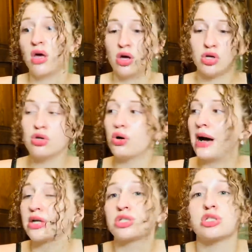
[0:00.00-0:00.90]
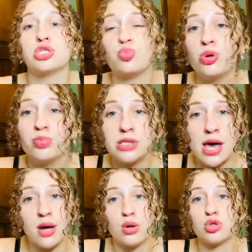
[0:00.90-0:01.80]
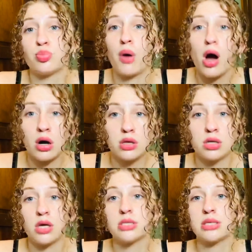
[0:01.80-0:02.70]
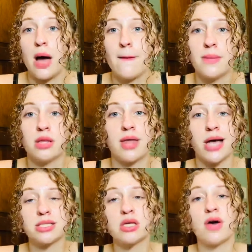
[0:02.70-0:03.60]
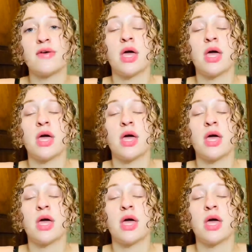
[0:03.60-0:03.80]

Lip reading: You know, actually sweet potatoes, broccoli, salmon, that stuff,